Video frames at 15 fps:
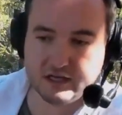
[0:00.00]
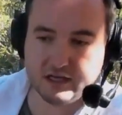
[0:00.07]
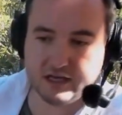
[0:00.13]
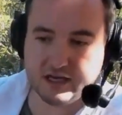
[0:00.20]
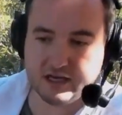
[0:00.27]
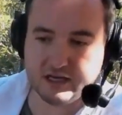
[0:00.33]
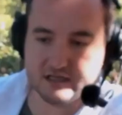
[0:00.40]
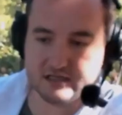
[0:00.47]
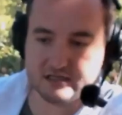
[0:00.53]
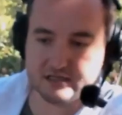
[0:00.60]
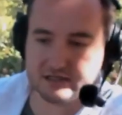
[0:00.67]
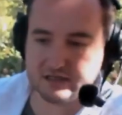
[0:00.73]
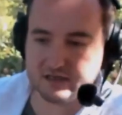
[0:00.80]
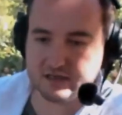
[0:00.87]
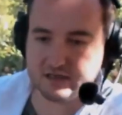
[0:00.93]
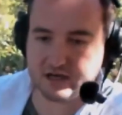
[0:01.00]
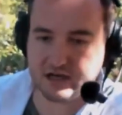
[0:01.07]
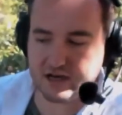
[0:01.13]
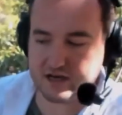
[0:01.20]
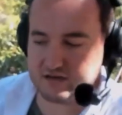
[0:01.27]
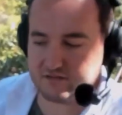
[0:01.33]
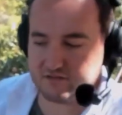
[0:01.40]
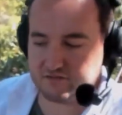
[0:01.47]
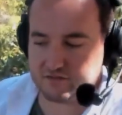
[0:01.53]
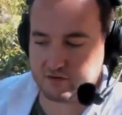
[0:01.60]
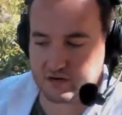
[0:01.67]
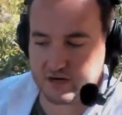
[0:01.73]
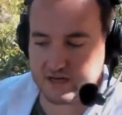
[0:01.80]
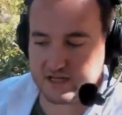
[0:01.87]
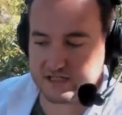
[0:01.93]
is kind of
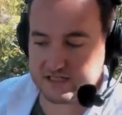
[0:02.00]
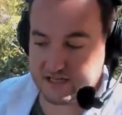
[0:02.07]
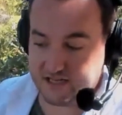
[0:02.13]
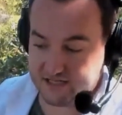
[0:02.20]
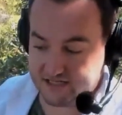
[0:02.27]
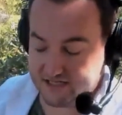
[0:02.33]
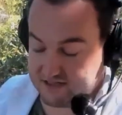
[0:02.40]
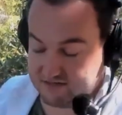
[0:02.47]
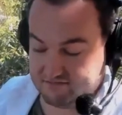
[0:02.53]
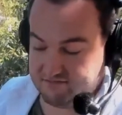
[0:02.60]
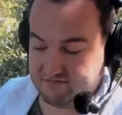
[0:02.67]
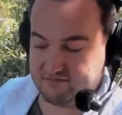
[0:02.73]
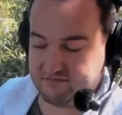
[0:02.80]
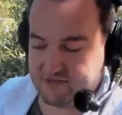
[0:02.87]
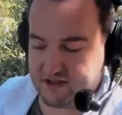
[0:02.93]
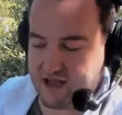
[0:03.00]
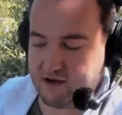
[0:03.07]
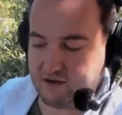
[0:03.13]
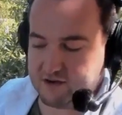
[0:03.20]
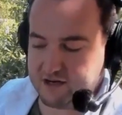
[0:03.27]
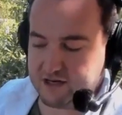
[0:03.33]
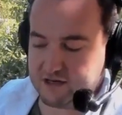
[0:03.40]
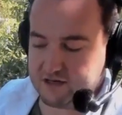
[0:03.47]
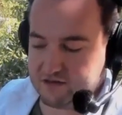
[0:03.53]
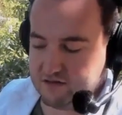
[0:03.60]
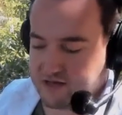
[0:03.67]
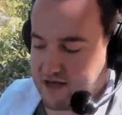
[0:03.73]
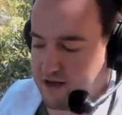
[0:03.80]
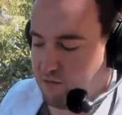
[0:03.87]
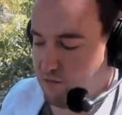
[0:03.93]
crazy. It's how are you going to do
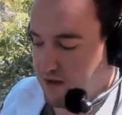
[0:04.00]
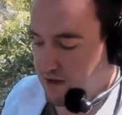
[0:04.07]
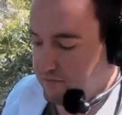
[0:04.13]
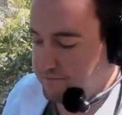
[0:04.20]
that? Well,